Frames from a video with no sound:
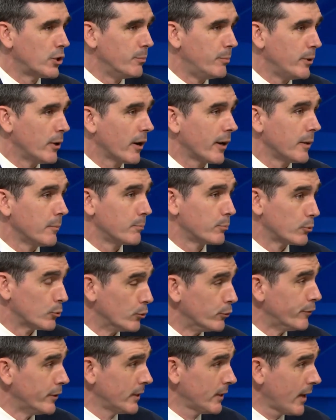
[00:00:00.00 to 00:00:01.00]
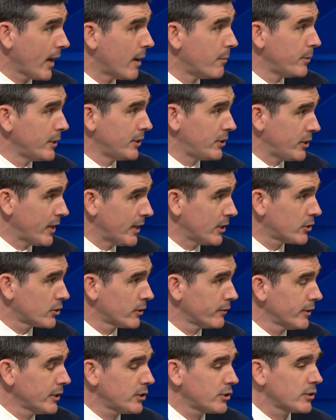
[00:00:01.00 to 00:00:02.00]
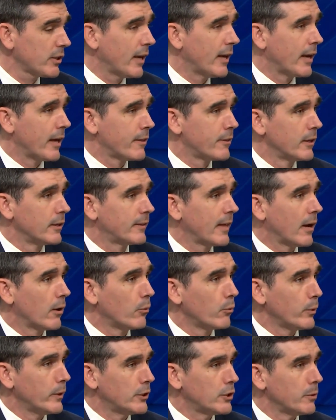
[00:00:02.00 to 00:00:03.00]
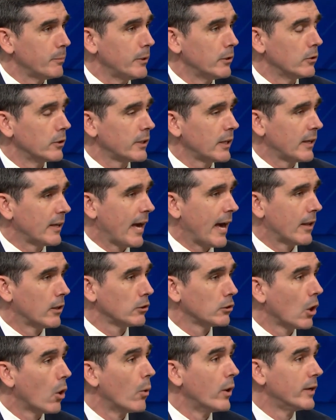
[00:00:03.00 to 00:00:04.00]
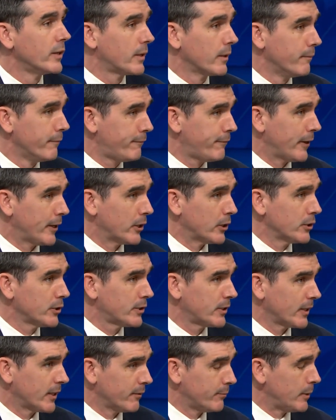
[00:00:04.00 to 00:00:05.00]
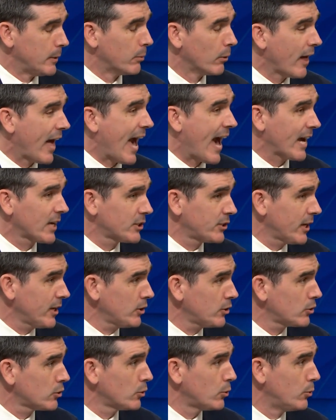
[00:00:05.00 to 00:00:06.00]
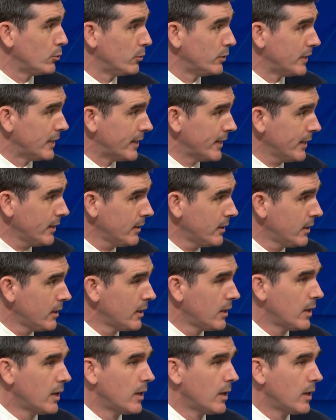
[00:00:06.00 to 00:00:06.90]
should be on improving MBTA service, and I think that we should be looking at low-income fares to give people access who need it.